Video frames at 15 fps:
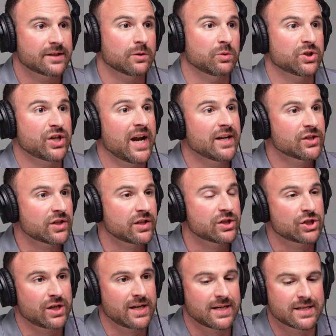So we're changing the
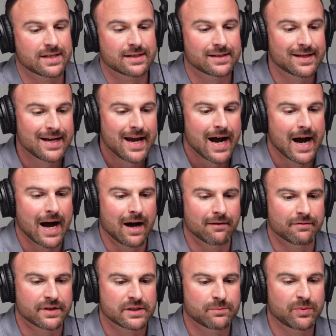genes
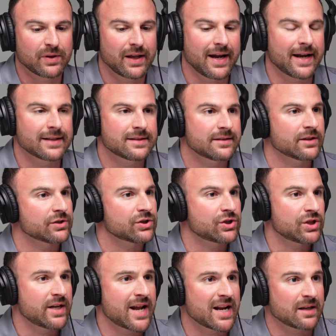of this plant. There's
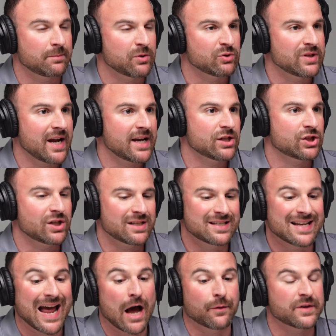genetic mutations.
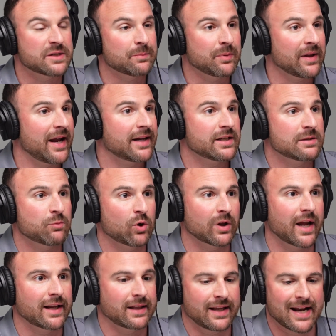Now this plant is more
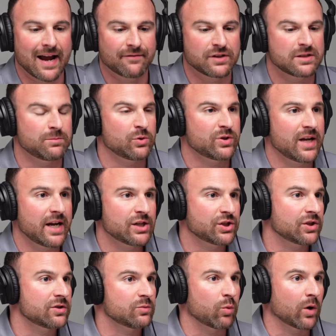likely to have these
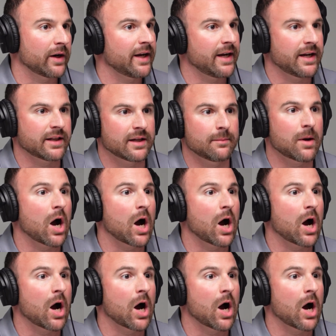mutations. We're eating them.